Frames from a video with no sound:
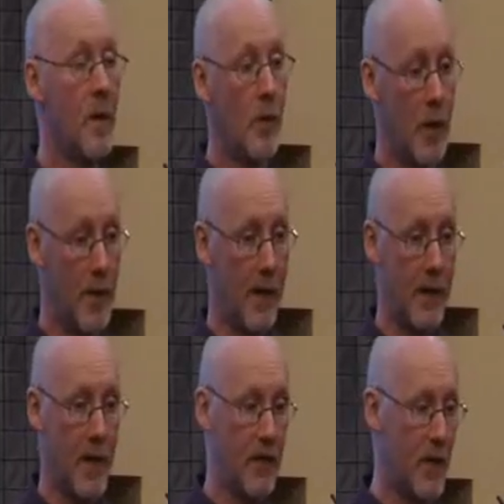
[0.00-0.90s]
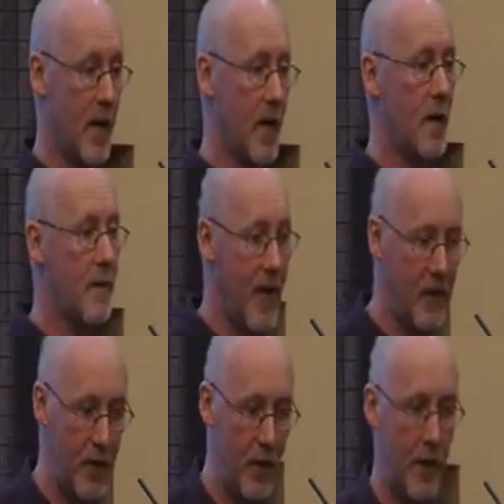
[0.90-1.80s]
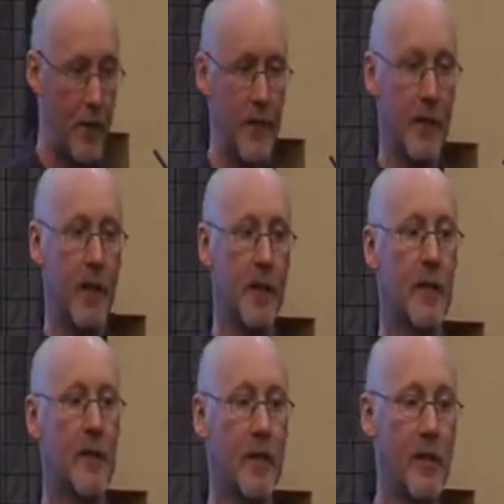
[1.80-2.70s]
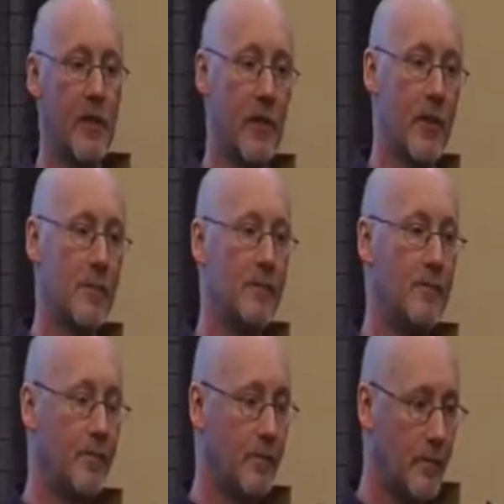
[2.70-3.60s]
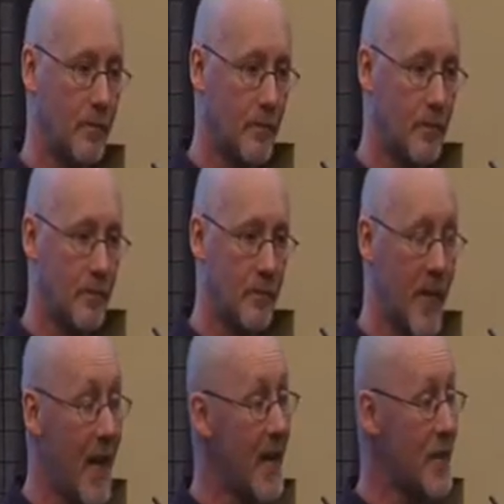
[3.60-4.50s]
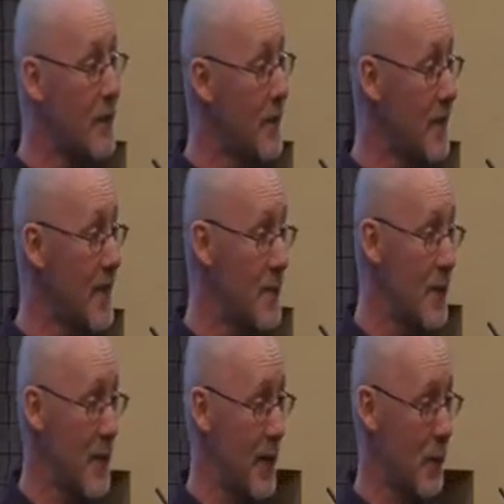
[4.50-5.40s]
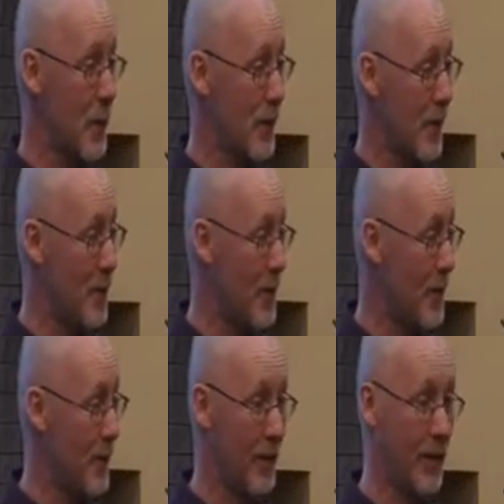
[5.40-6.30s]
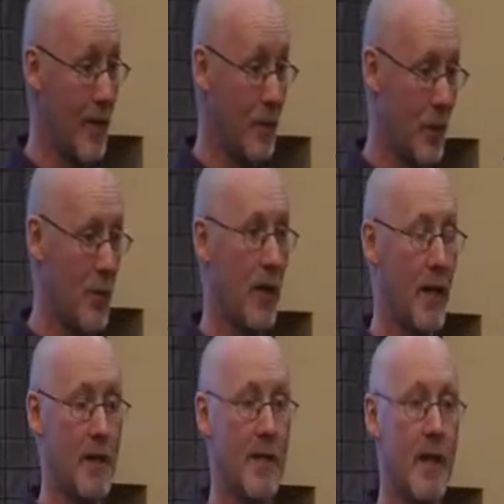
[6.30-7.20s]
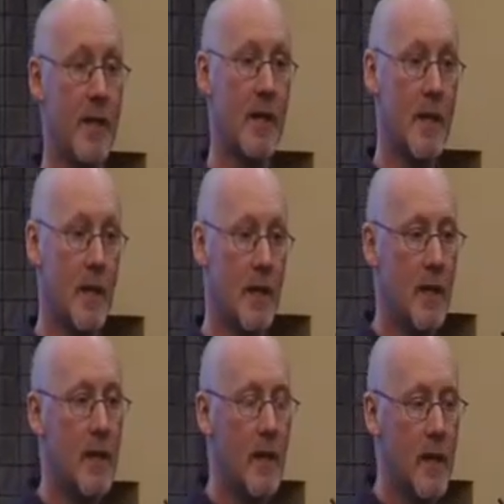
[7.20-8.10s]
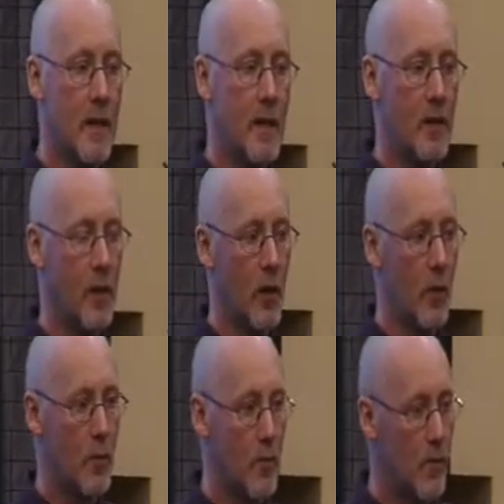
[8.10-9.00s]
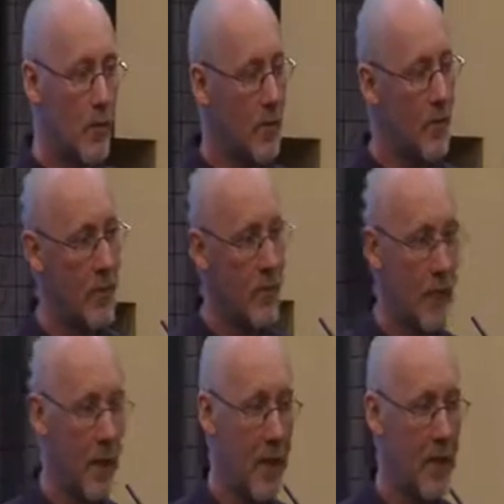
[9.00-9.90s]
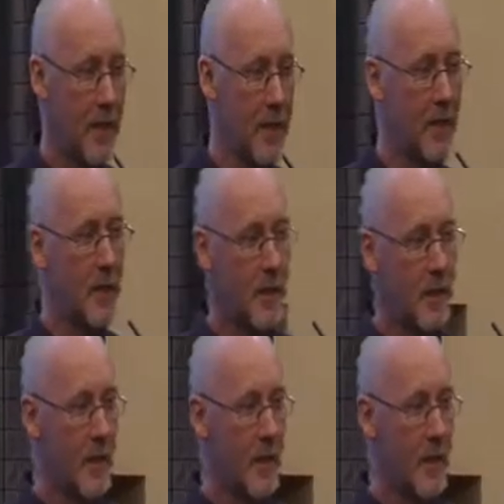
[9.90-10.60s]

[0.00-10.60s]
Brought it back the next day, faxed it off to the solicitor. I actually found a little bit of paperwork from her there the other day. I was going to bring it along today. So, I'm glad I didn't.